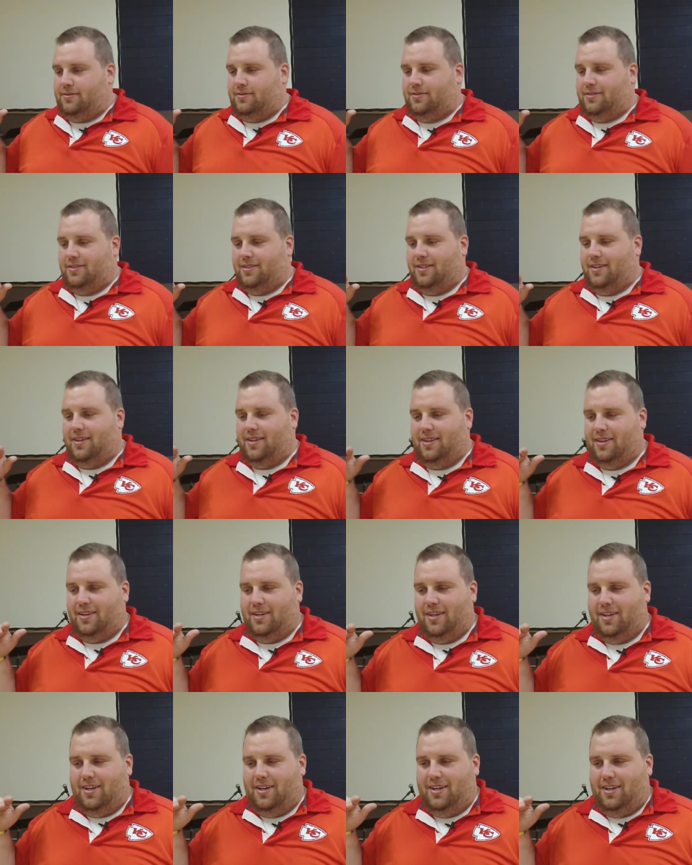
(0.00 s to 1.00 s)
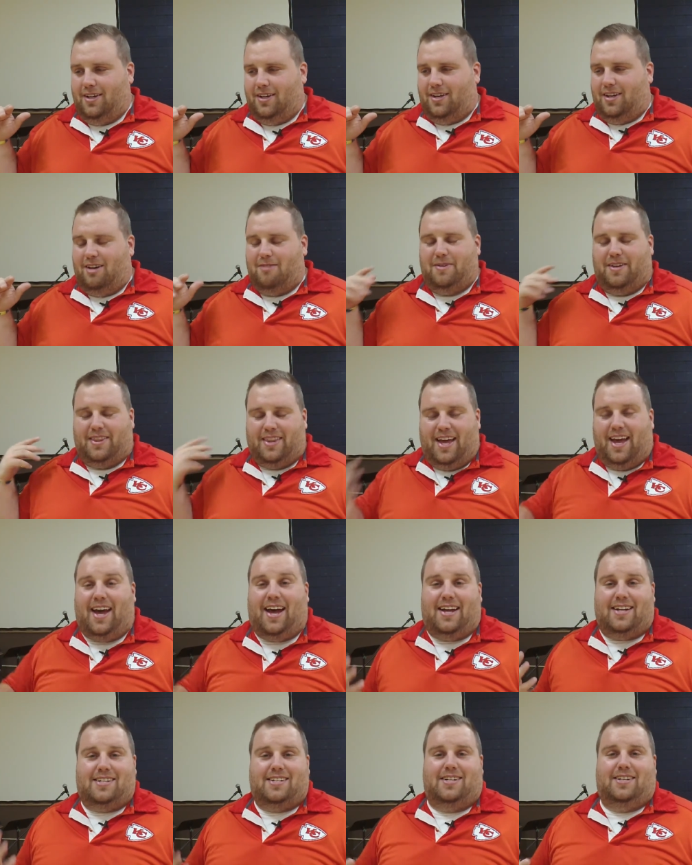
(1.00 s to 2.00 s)
I mean,
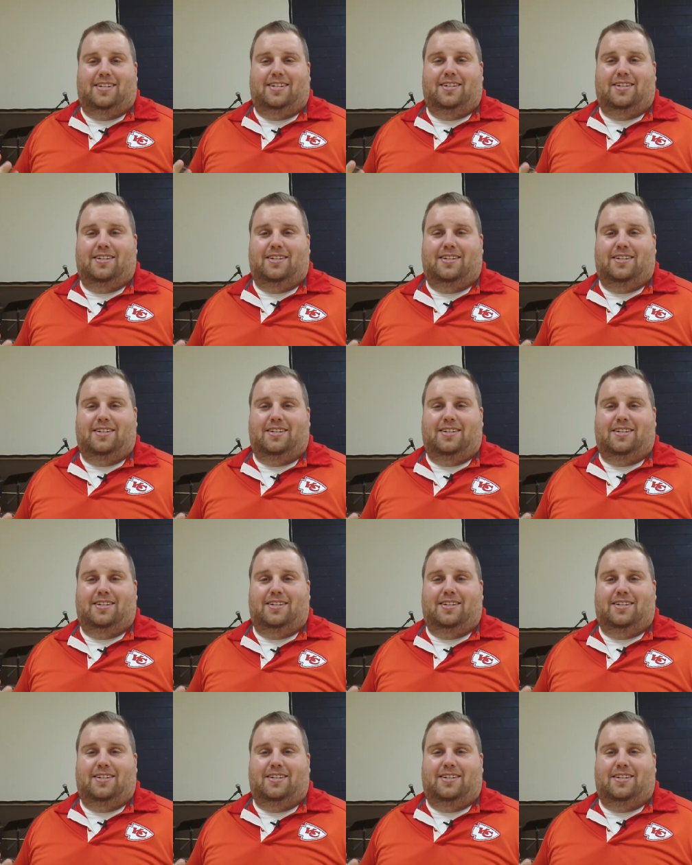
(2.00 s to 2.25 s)
that